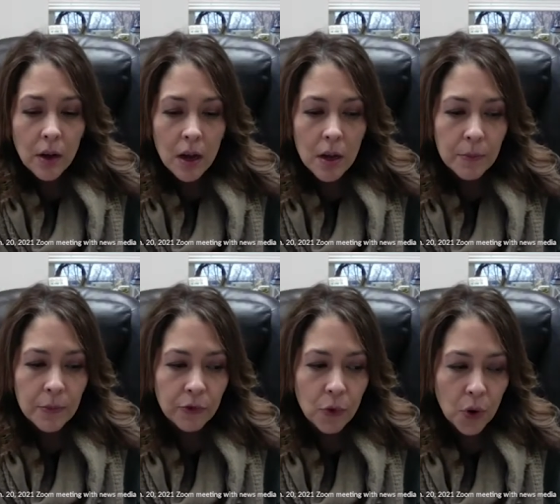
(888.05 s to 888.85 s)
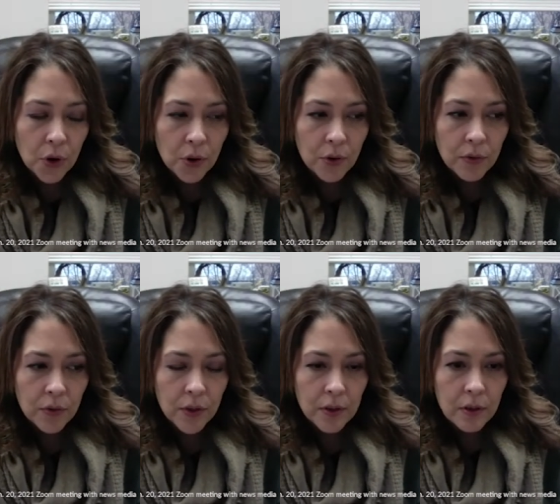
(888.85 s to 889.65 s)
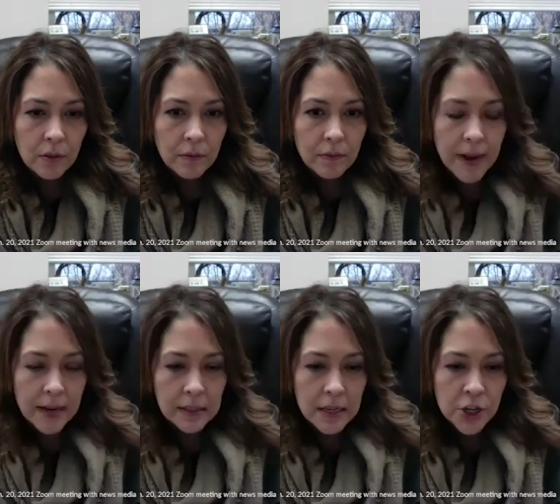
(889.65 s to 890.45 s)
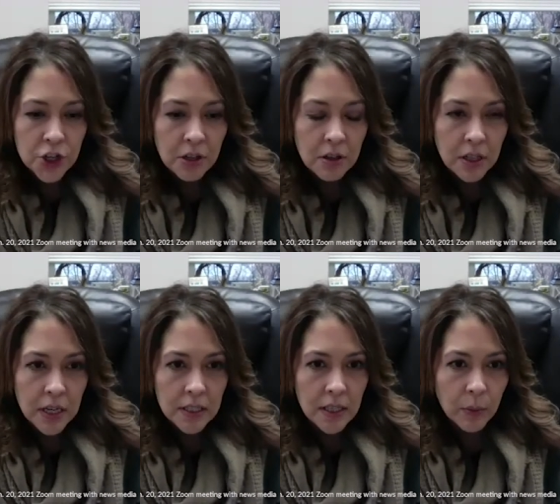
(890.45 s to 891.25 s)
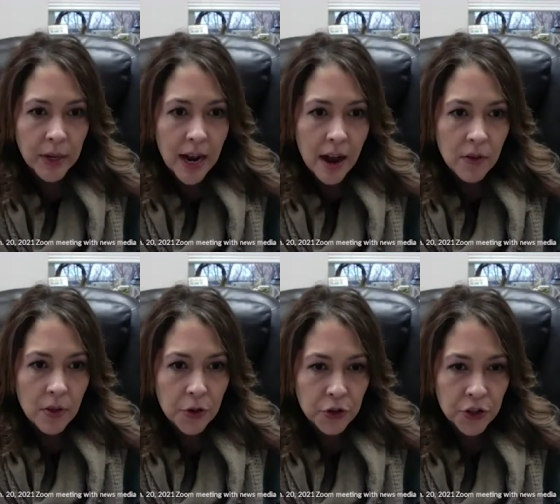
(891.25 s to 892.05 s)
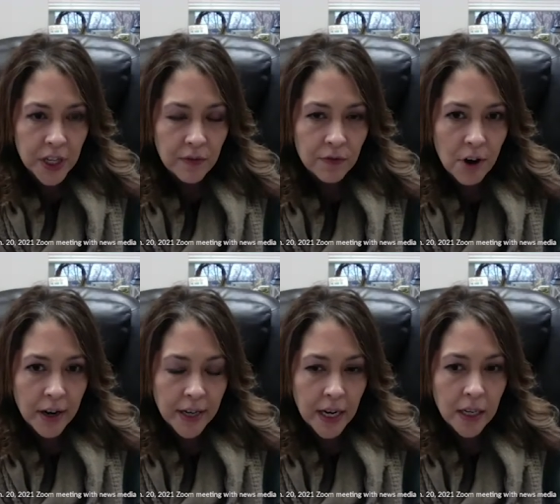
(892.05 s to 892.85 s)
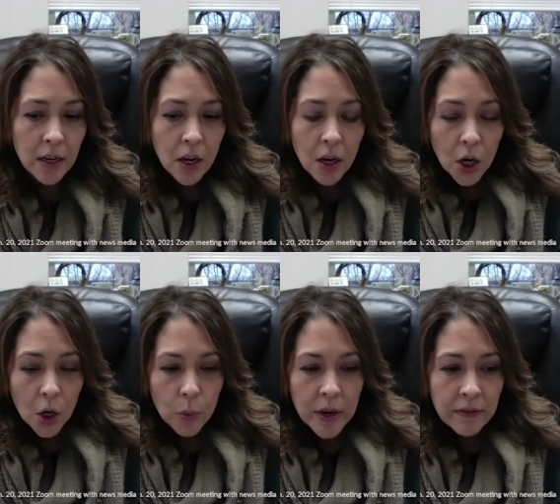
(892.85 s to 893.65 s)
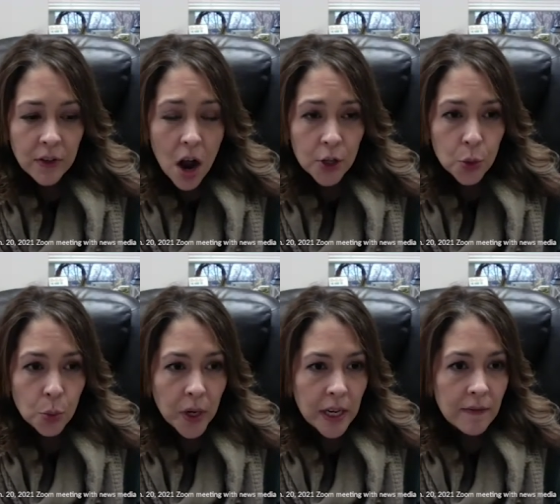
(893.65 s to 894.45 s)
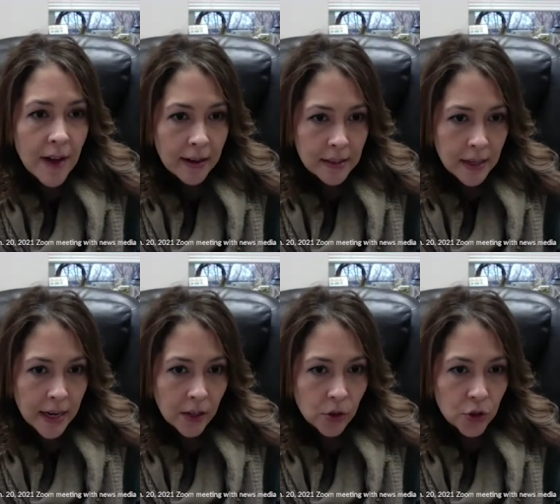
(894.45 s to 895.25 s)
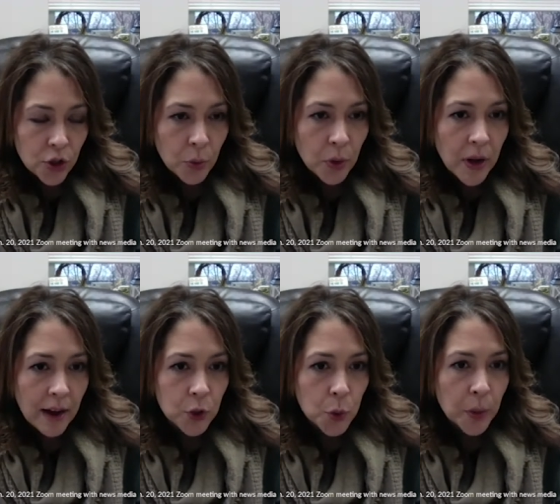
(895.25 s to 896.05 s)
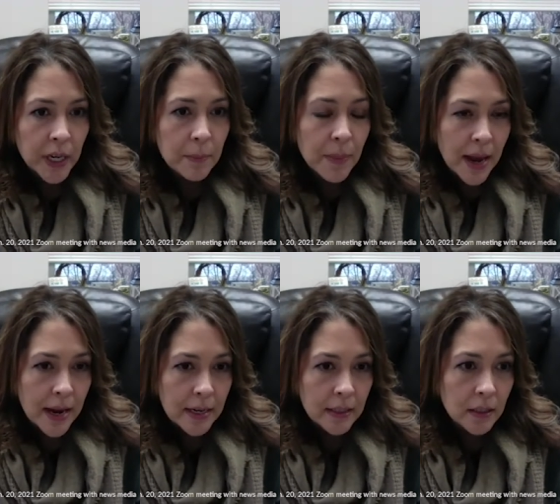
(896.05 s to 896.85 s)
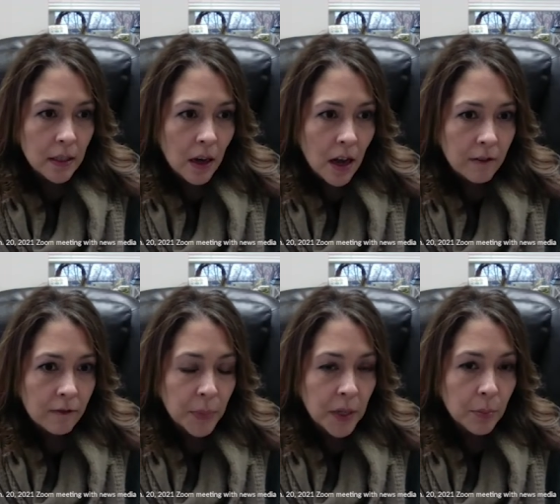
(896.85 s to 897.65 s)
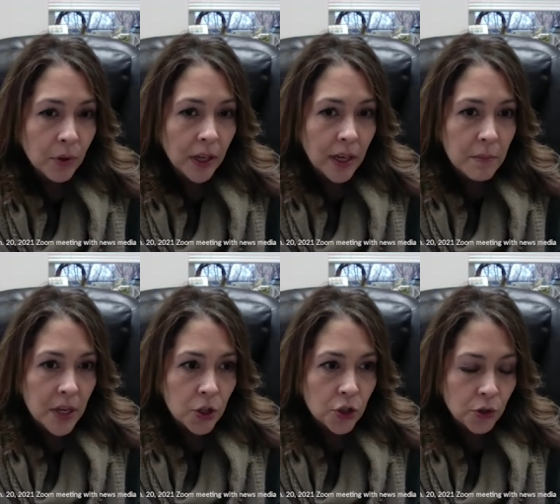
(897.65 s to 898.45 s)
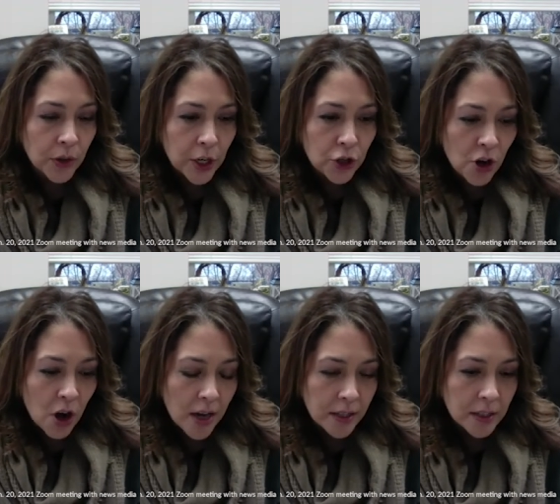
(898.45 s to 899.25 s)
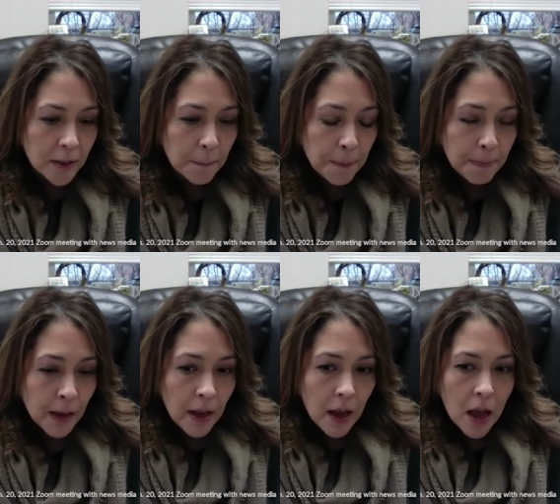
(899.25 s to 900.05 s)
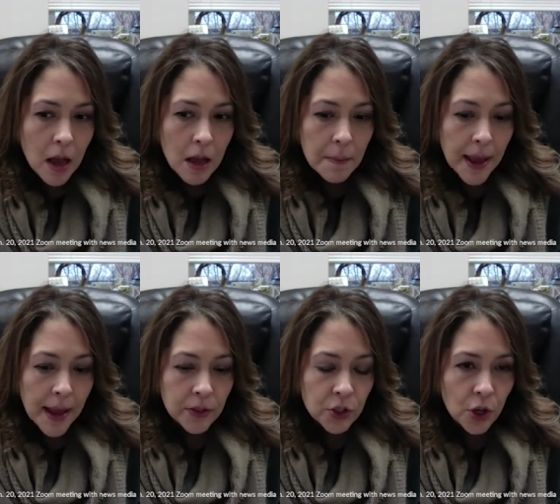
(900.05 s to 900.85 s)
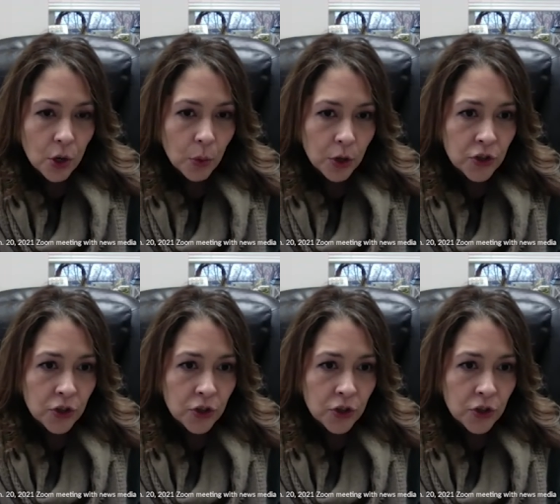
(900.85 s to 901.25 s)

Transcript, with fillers: um, for the vaccination clinics that we have on Thursday and Friday, we've got twenty vaccinators. So we'll have twenty bays of people administering shots. Um, and so we're